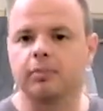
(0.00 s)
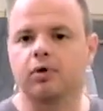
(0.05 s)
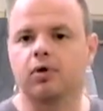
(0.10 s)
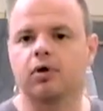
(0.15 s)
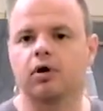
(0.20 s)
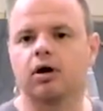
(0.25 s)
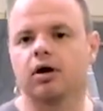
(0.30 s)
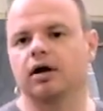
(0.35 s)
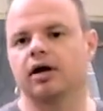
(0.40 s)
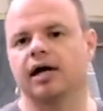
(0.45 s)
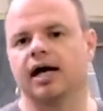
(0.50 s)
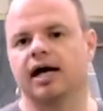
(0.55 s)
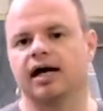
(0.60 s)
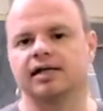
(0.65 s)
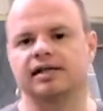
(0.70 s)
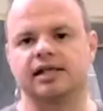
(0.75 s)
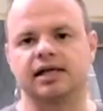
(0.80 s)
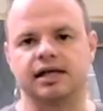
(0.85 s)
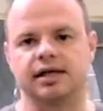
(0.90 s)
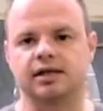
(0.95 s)
a board
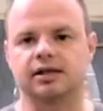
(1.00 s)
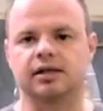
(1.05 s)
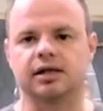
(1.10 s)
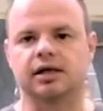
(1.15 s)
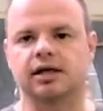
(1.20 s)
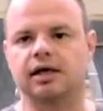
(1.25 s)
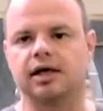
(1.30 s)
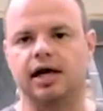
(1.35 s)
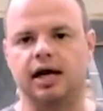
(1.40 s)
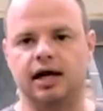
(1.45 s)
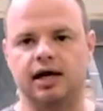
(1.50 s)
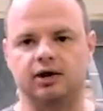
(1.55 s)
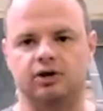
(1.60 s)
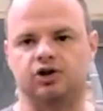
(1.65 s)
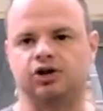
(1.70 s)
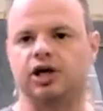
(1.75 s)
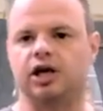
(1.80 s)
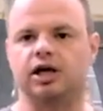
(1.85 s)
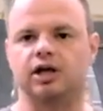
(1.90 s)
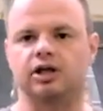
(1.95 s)
as easily
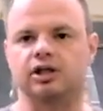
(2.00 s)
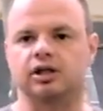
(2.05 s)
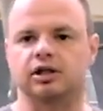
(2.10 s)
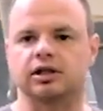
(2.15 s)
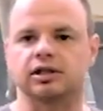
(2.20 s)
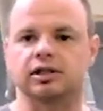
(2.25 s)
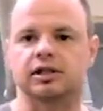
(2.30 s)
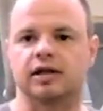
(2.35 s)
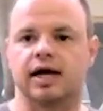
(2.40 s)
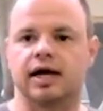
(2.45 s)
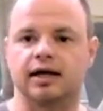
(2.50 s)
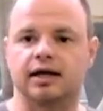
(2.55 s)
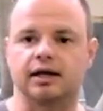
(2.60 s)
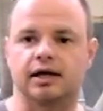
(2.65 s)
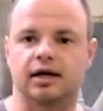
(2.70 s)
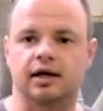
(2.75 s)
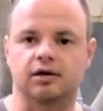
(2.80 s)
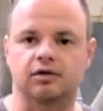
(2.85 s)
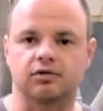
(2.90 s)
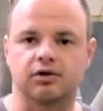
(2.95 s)
as changing the side
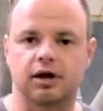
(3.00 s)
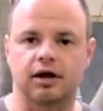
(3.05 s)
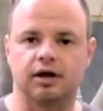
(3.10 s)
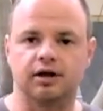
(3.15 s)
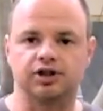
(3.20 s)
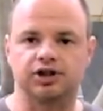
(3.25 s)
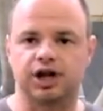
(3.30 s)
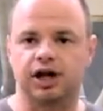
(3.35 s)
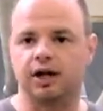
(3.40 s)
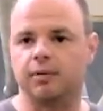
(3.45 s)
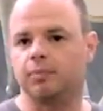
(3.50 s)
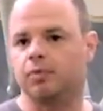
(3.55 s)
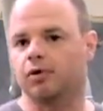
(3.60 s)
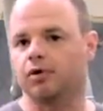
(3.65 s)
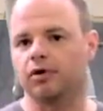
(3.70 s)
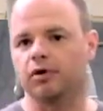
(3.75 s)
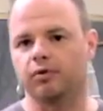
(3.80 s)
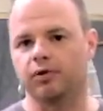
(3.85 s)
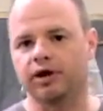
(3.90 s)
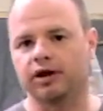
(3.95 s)
cut shape
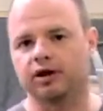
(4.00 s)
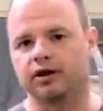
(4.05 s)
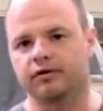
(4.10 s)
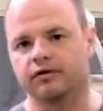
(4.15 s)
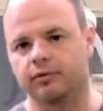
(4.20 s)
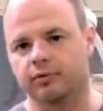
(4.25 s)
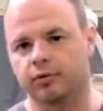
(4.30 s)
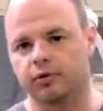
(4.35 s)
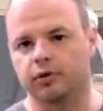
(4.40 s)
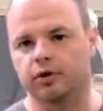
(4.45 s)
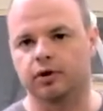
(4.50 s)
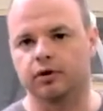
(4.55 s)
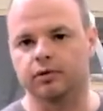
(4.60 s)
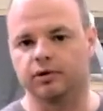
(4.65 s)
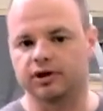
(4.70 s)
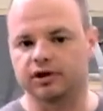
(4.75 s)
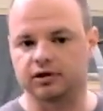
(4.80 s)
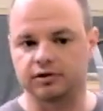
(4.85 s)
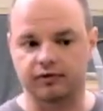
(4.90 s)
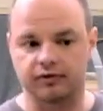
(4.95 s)
or the width of a board,
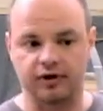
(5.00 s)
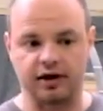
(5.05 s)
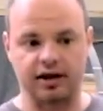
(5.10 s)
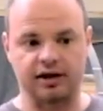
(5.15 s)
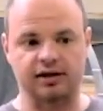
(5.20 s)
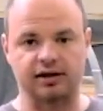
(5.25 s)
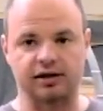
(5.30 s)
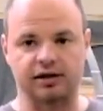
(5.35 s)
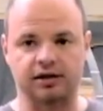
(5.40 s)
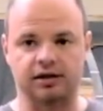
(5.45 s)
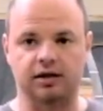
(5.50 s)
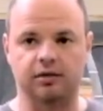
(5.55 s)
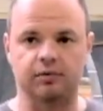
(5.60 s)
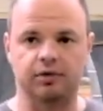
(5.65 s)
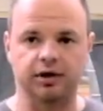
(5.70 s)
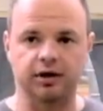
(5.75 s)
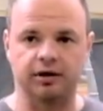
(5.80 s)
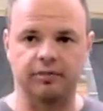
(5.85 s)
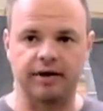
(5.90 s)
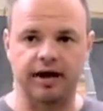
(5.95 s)
which for us is
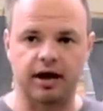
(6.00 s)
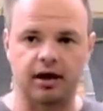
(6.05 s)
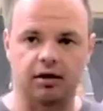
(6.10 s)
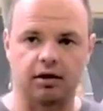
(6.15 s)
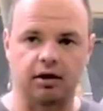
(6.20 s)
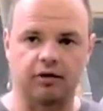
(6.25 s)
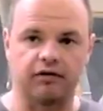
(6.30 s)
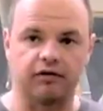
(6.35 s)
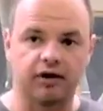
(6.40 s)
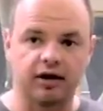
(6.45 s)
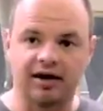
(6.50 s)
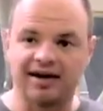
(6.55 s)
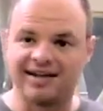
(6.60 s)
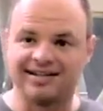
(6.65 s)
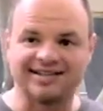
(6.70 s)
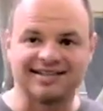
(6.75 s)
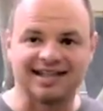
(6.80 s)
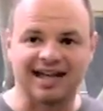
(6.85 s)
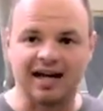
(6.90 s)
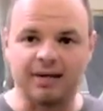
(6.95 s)
simply a matter of
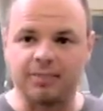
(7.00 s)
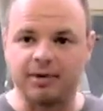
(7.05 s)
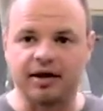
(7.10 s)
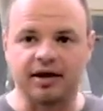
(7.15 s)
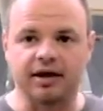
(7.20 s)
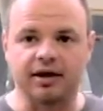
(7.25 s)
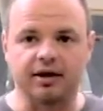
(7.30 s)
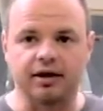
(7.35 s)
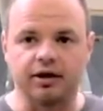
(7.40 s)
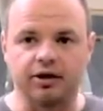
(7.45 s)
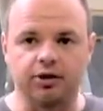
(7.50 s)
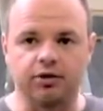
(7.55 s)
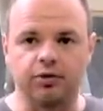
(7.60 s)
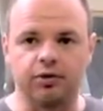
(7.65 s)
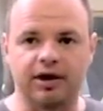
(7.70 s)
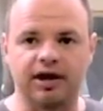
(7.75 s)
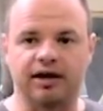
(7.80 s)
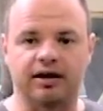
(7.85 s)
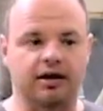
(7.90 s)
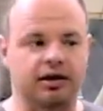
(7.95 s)
typing in the new
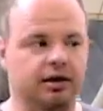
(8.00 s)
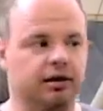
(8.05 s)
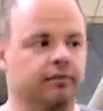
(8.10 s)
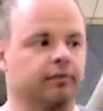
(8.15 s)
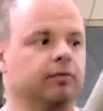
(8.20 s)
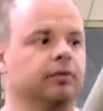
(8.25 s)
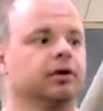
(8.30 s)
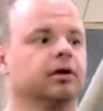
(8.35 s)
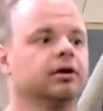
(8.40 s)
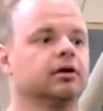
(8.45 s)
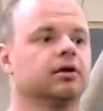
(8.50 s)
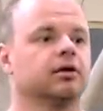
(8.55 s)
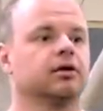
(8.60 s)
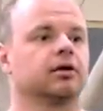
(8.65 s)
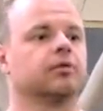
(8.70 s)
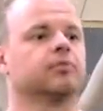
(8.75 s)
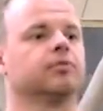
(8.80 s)
width into the